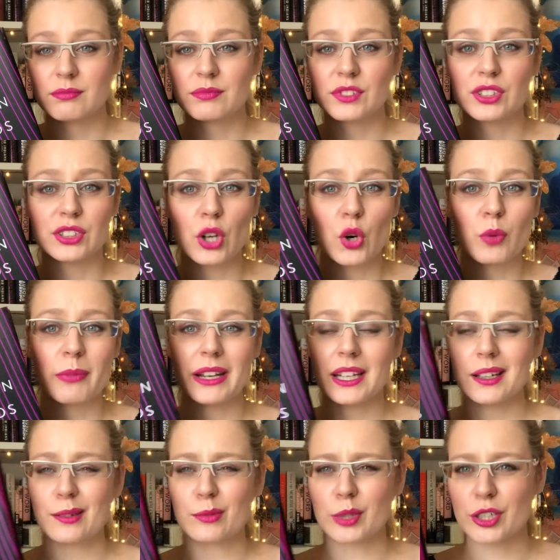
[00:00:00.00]
so
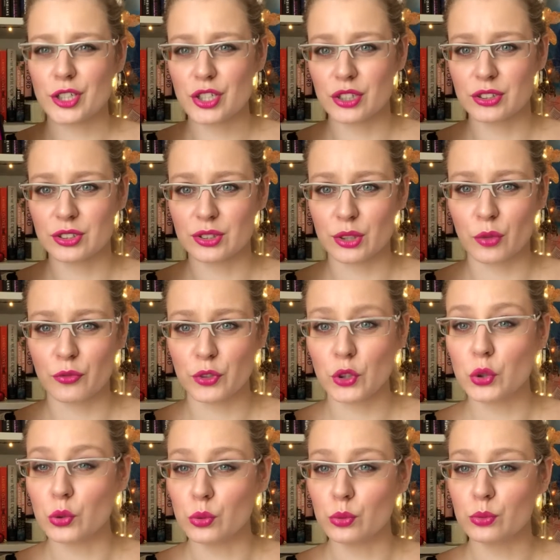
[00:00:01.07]
many versions of
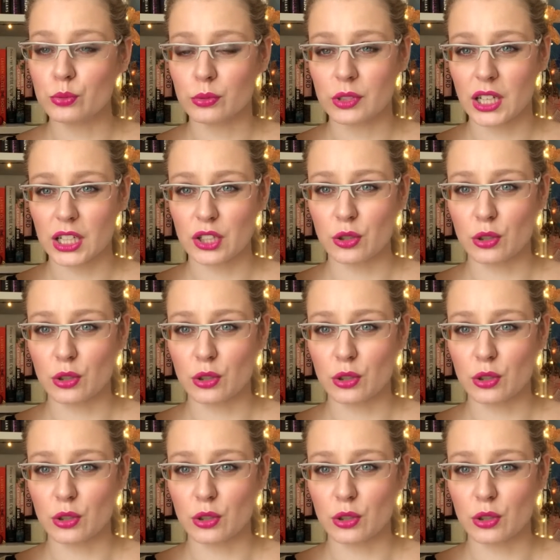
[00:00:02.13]
you and your